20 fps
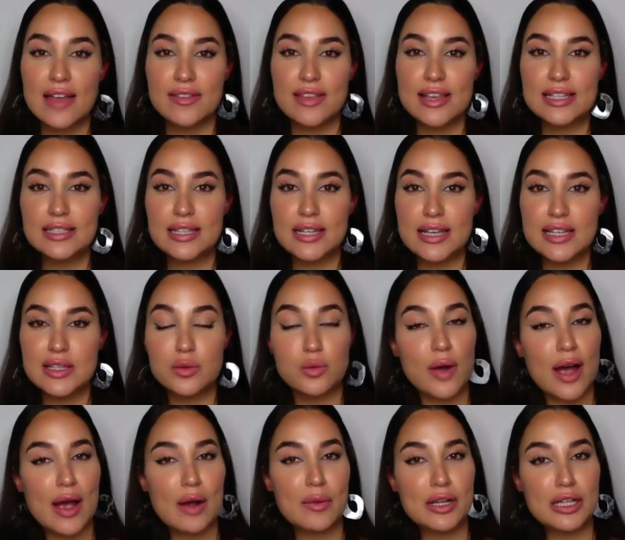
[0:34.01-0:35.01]
This is
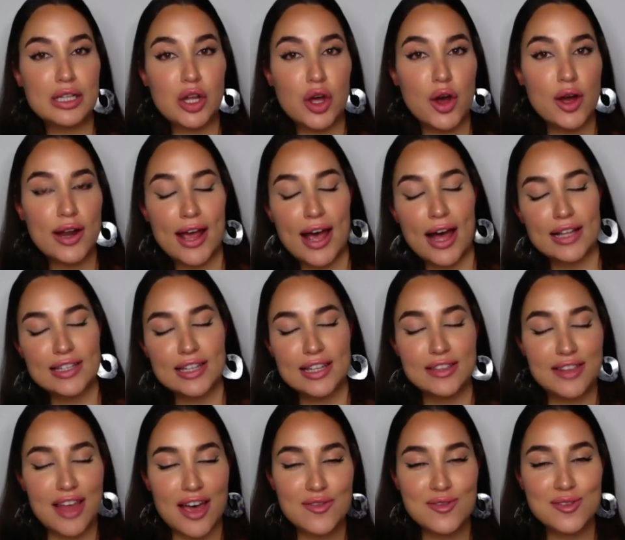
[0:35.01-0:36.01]
where we learn how to
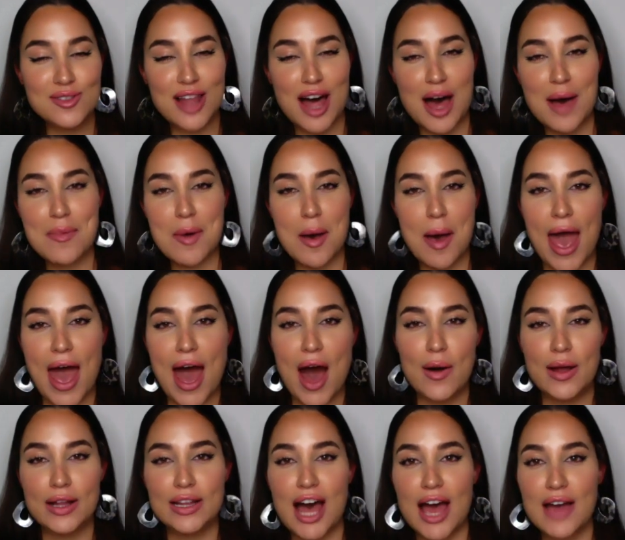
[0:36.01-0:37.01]
level up
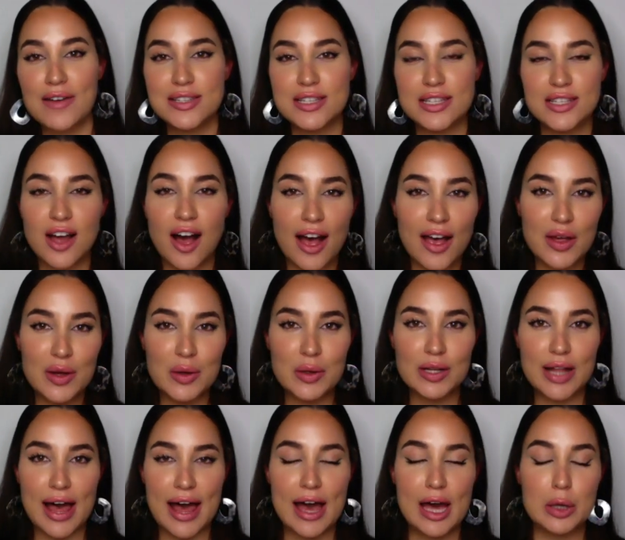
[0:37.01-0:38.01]
our
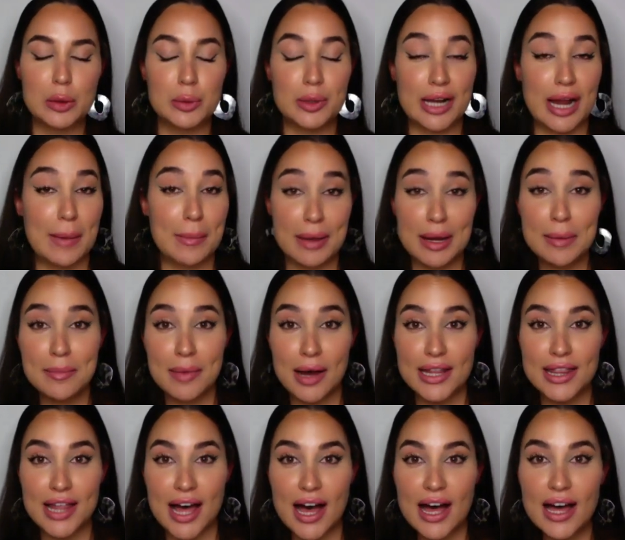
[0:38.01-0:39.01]
lifestyle, and what I mean
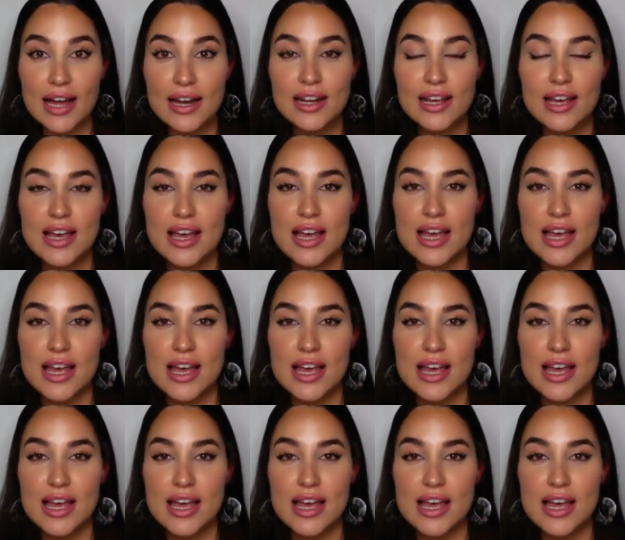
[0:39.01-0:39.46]
by that